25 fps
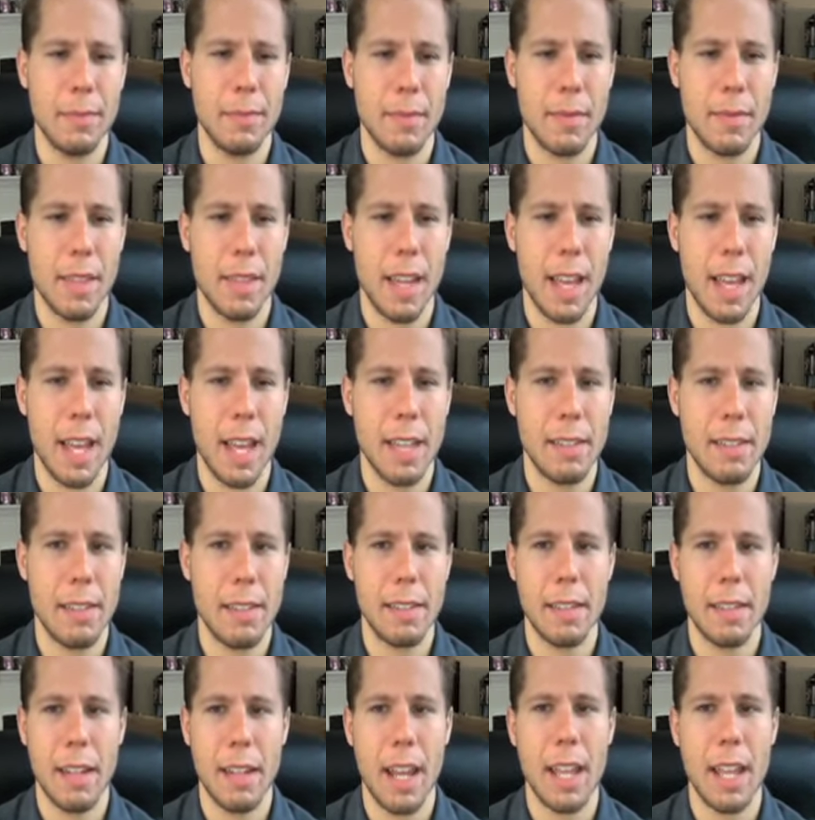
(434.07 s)
the
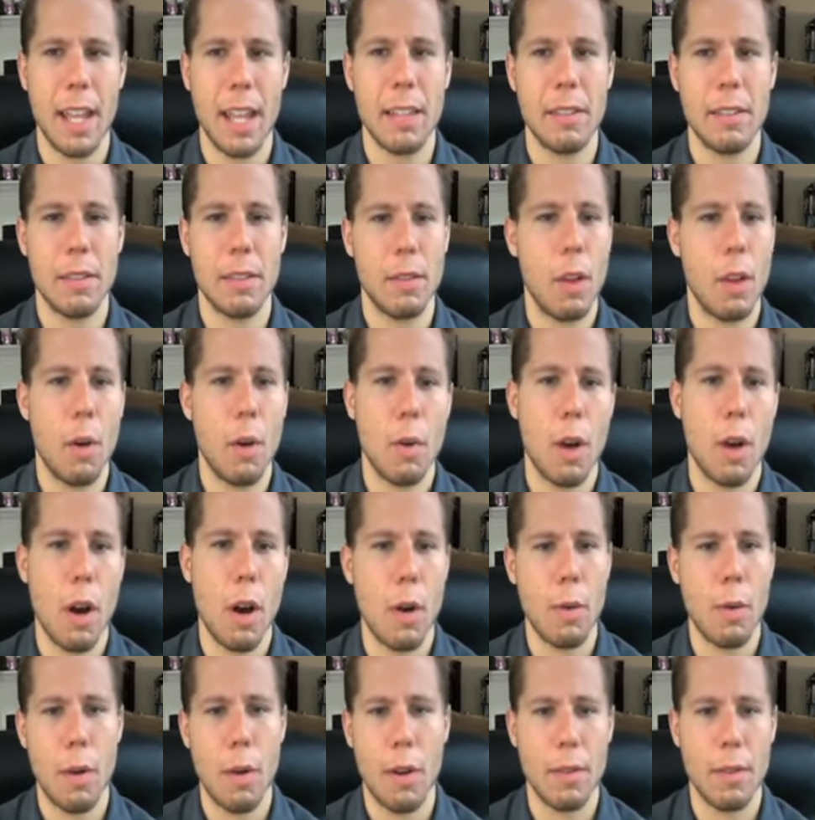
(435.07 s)
Aces and Eights
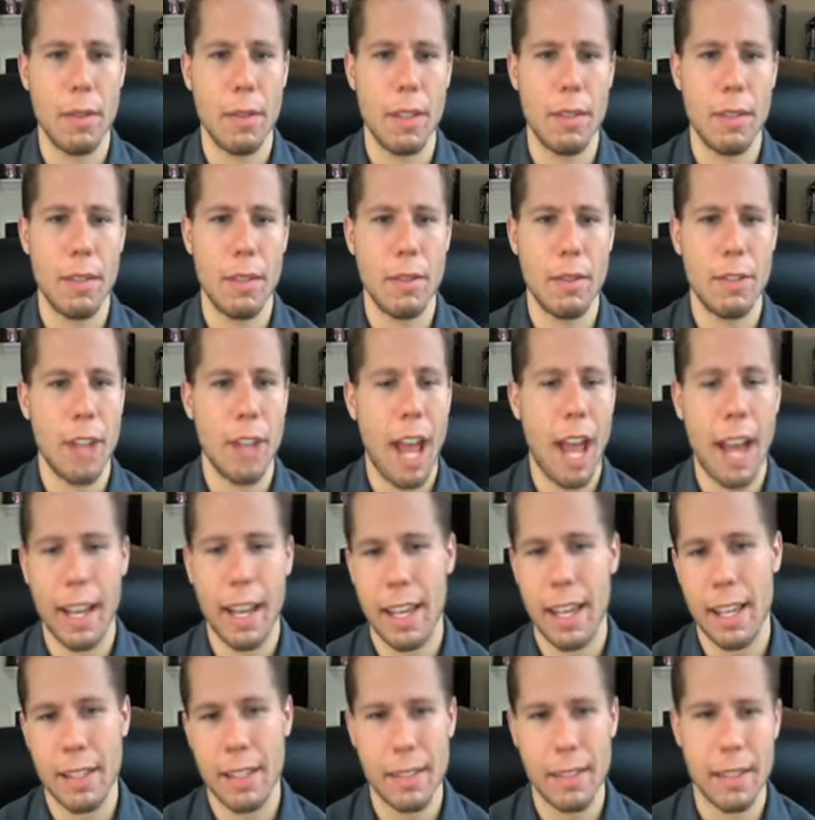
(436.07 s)
logo on the
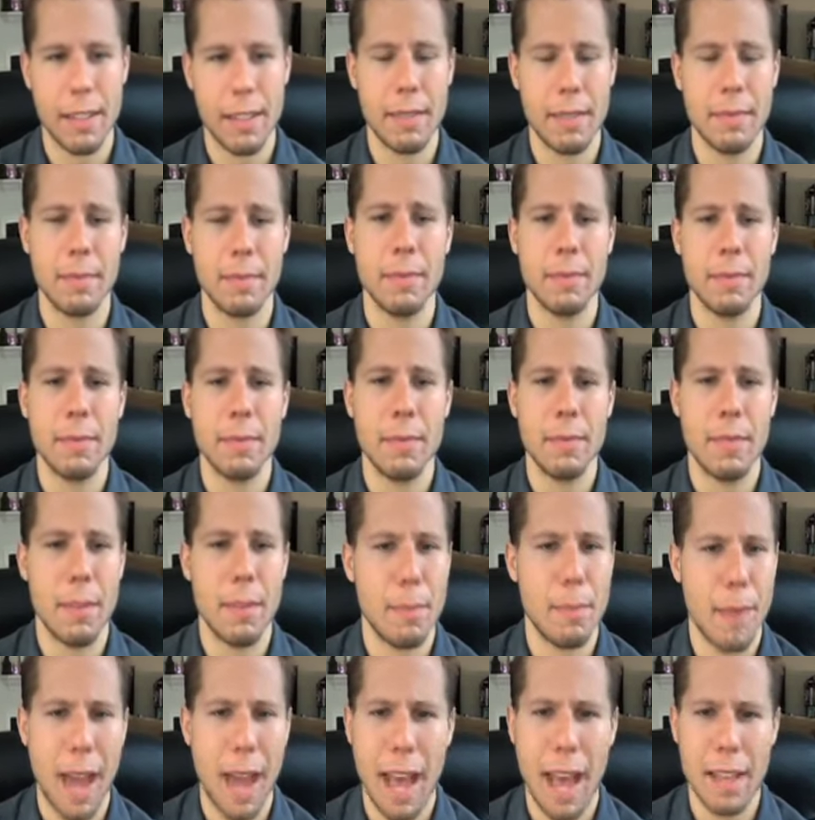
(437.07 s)
jackets and the
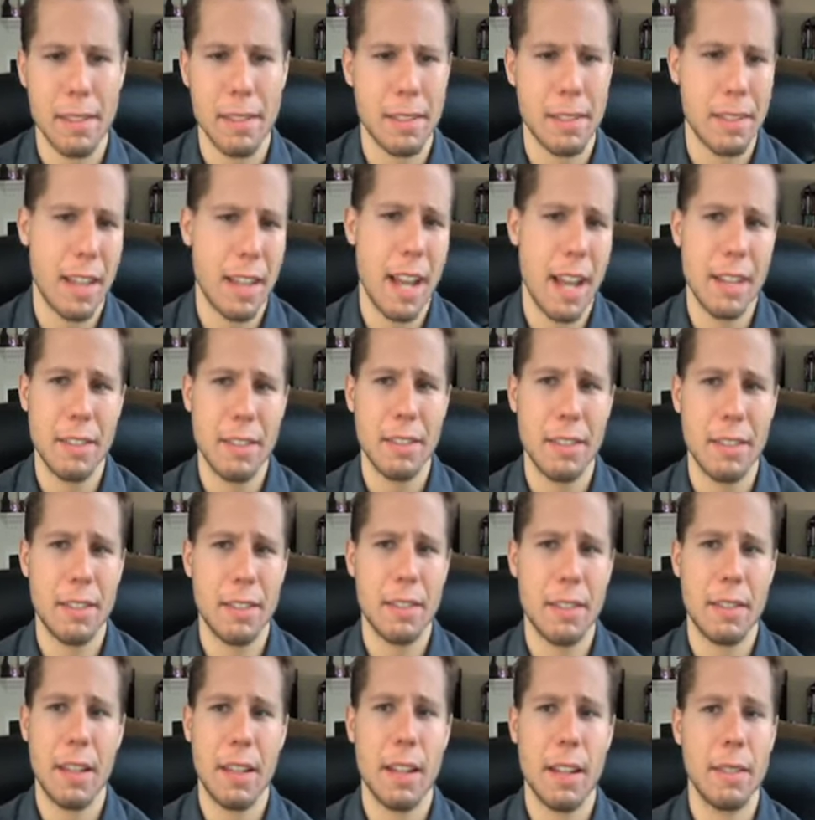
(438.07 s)
masks. I
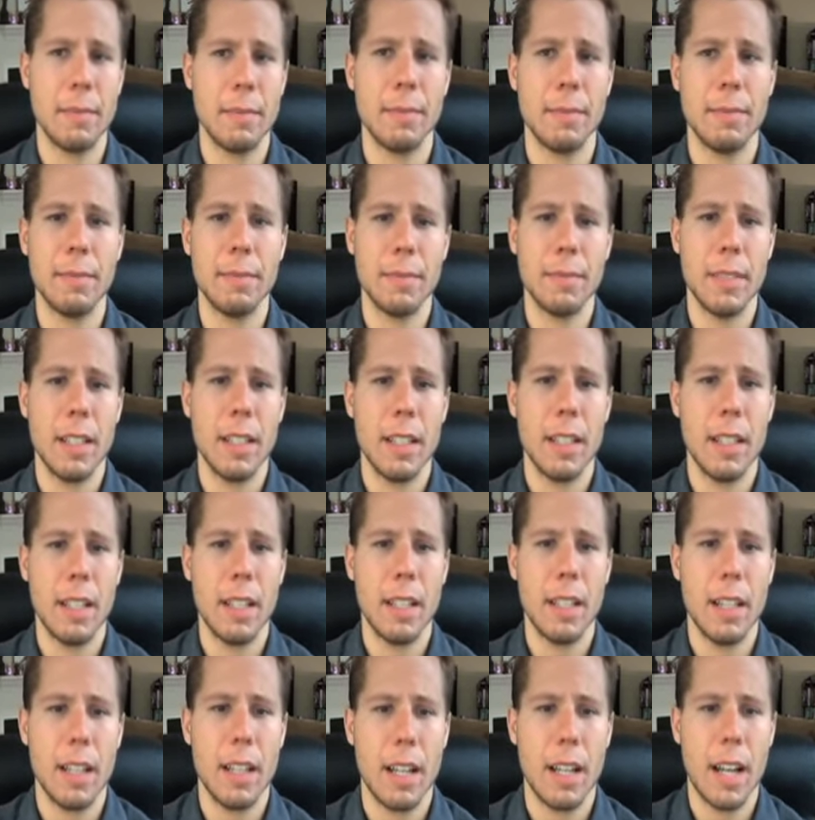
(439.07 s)
just uh,
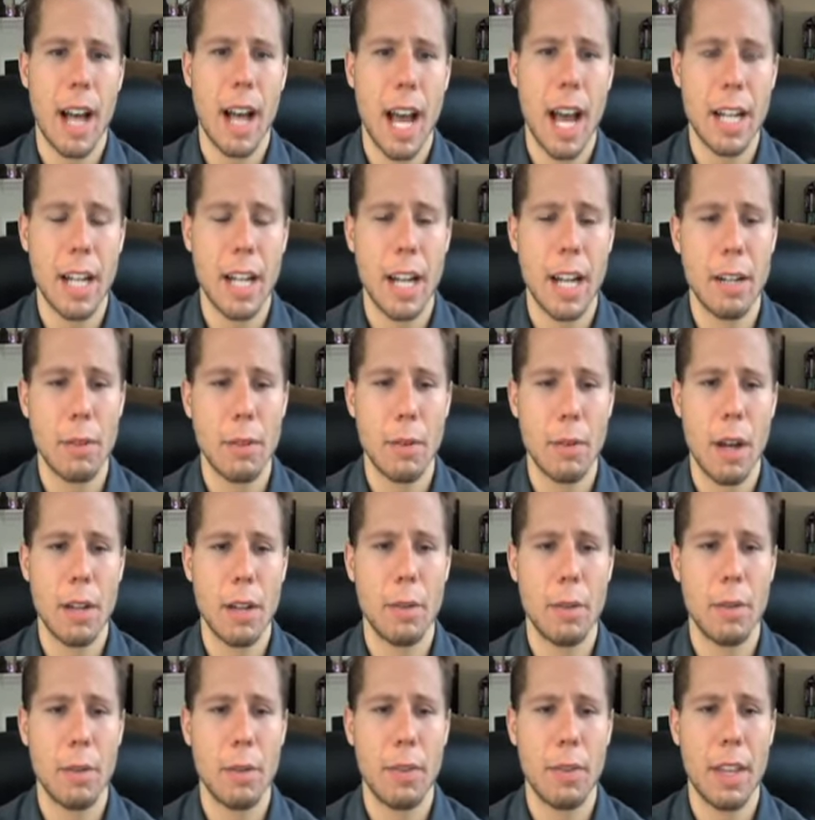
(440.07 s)
I, I don't I
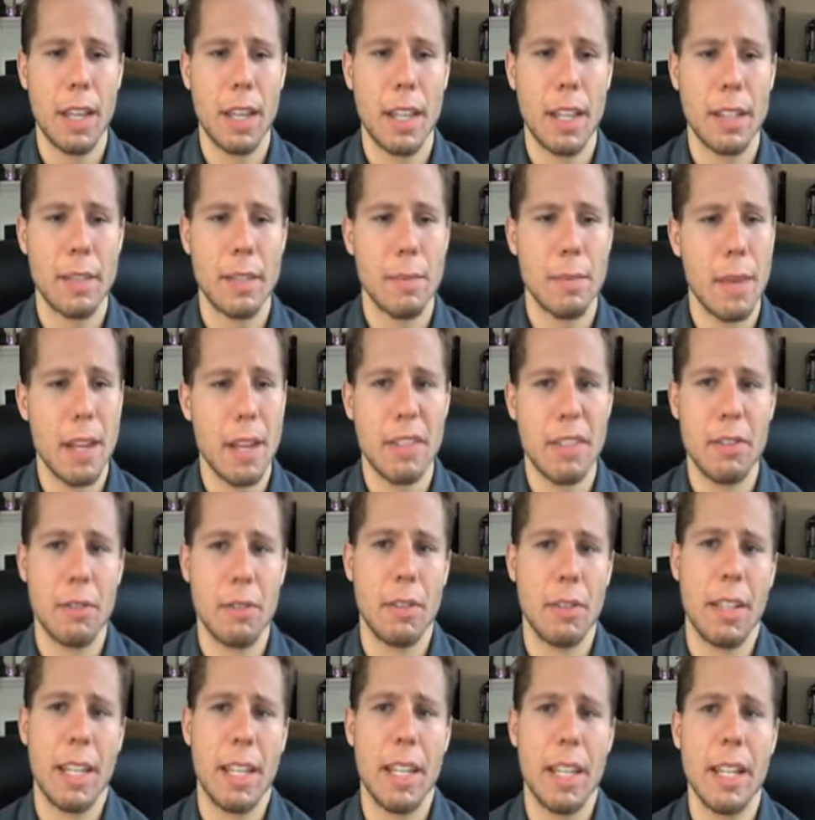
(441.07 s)
don't think it's
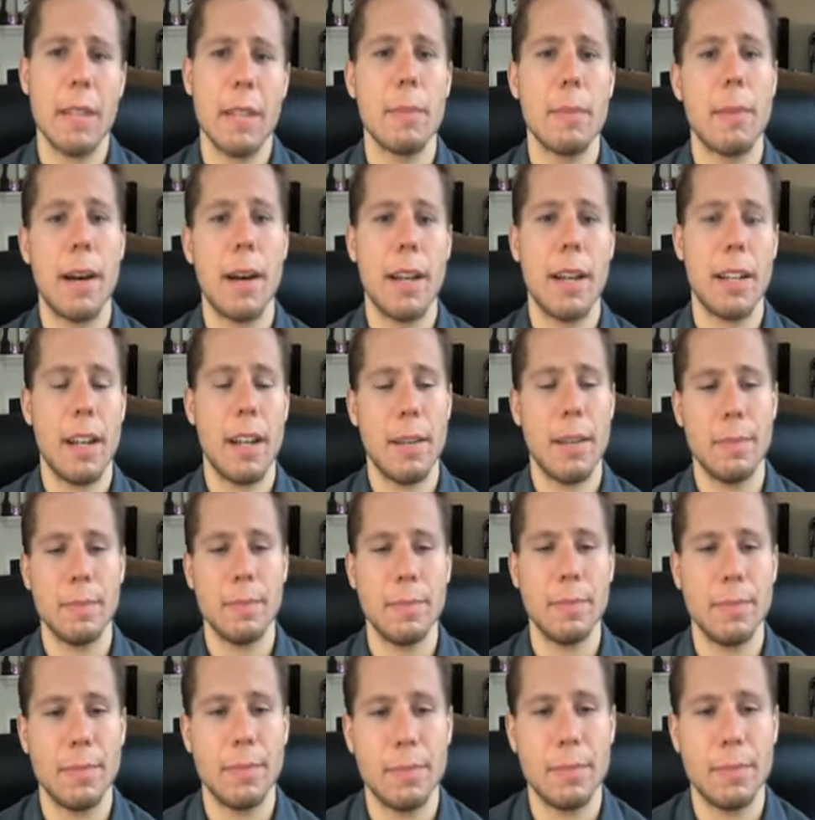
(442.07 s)
major league, but um,